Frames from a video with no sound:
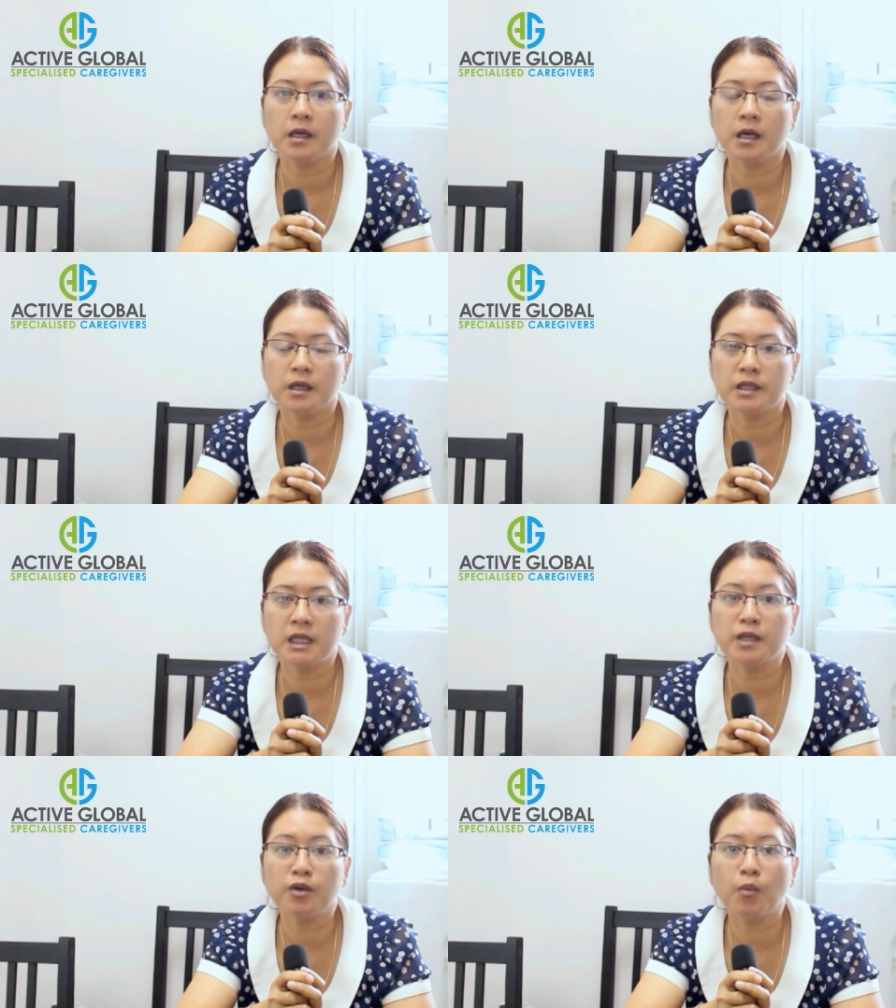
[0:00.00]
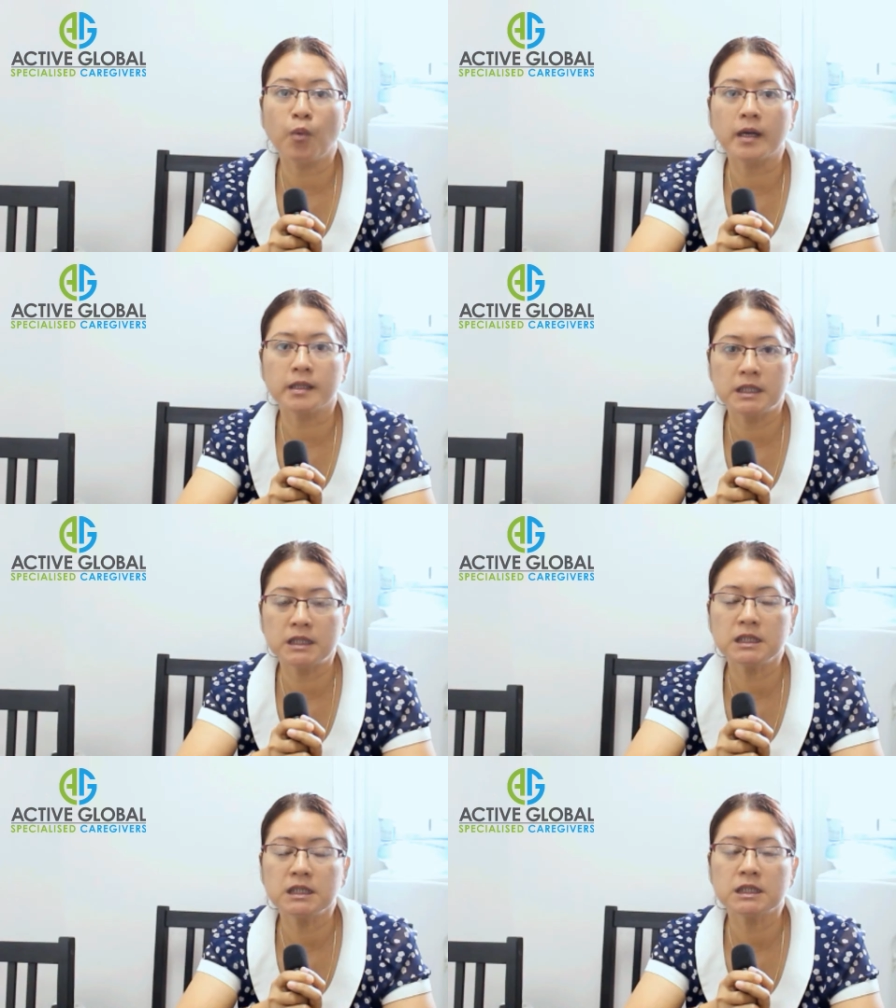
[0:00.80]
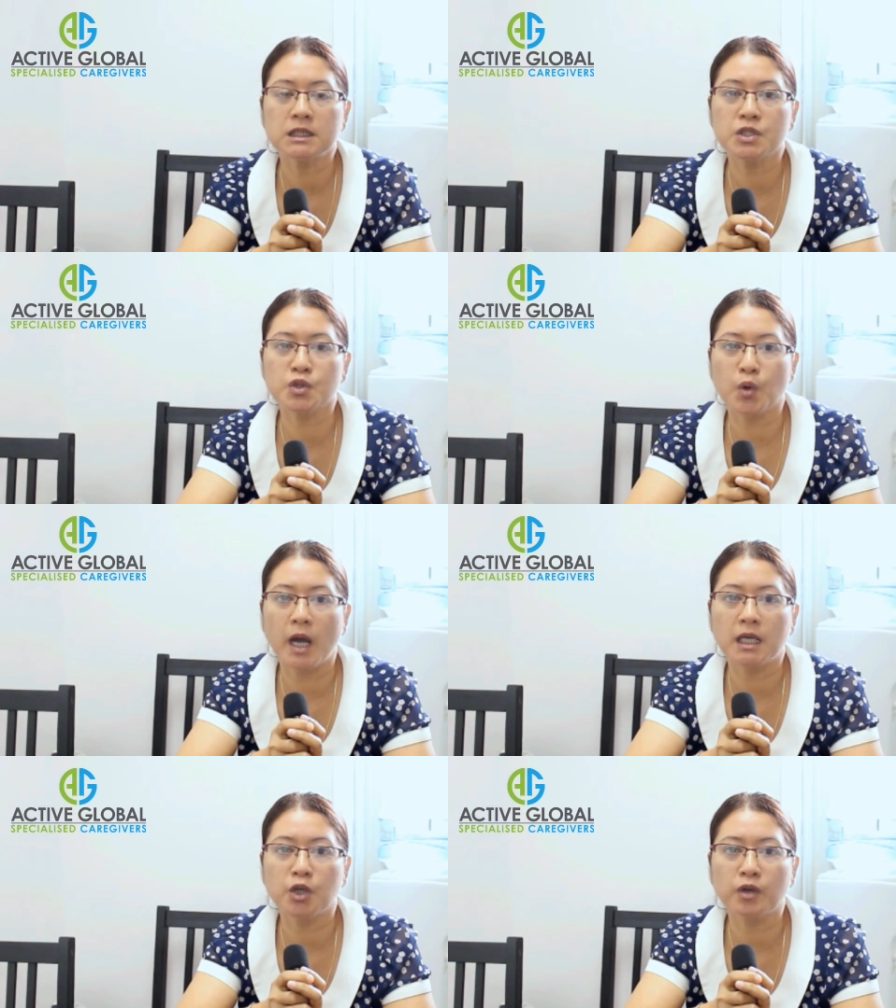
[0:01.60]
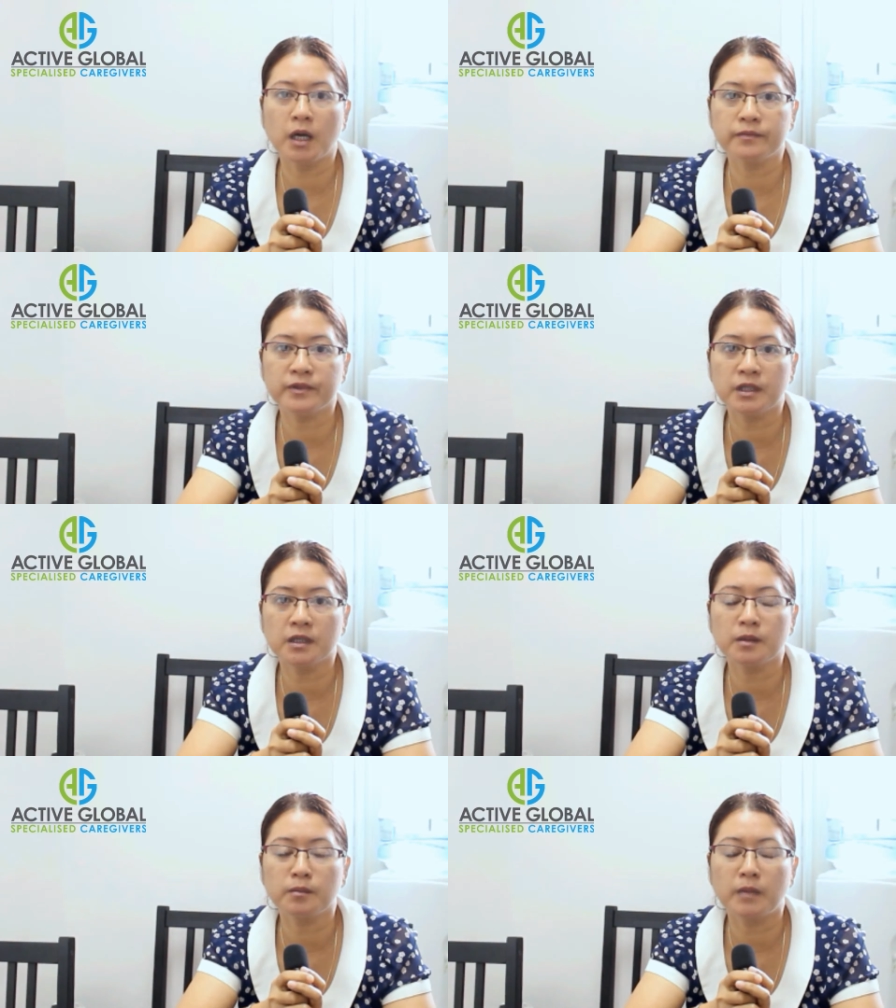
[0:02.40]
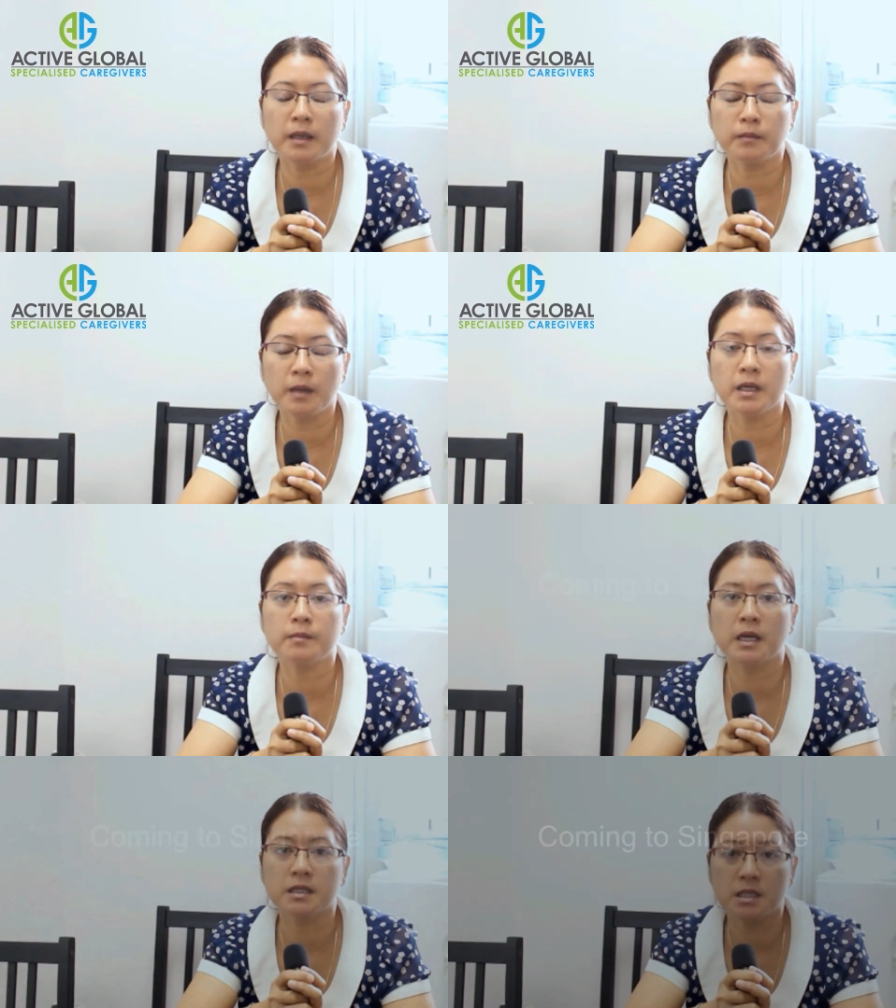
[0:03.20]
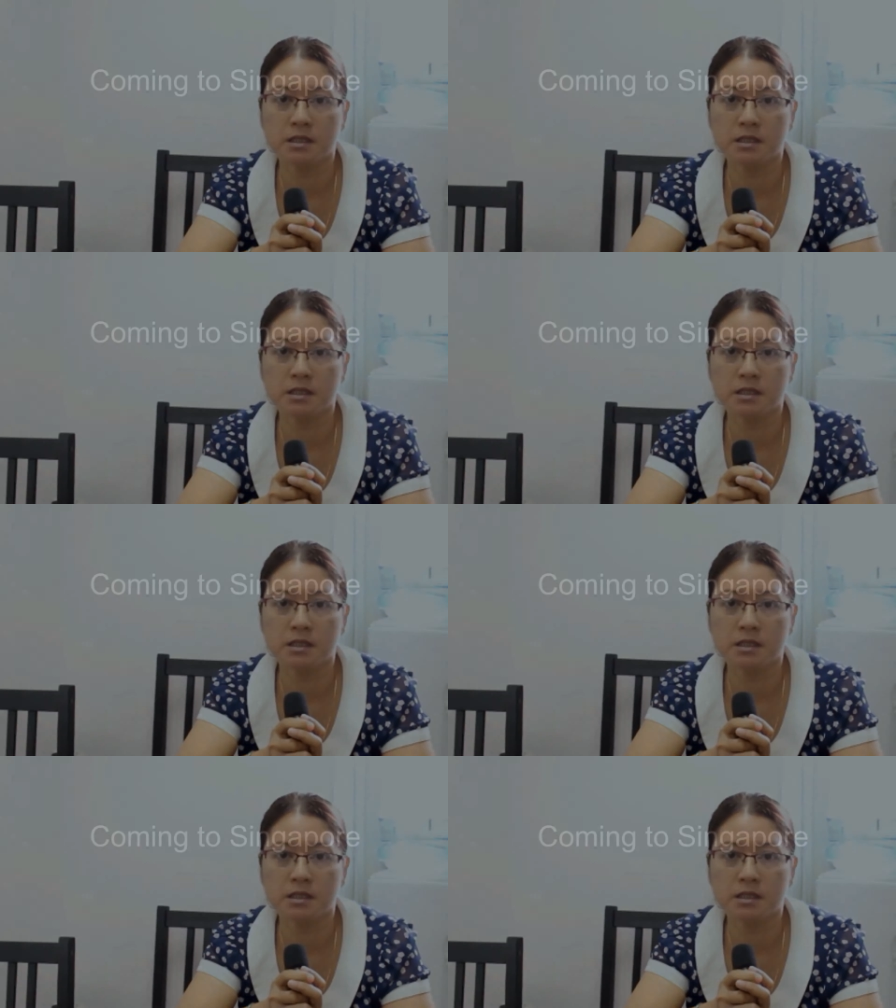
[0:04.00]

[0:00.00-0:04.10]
Uh, they are not working, so I look after my mom and my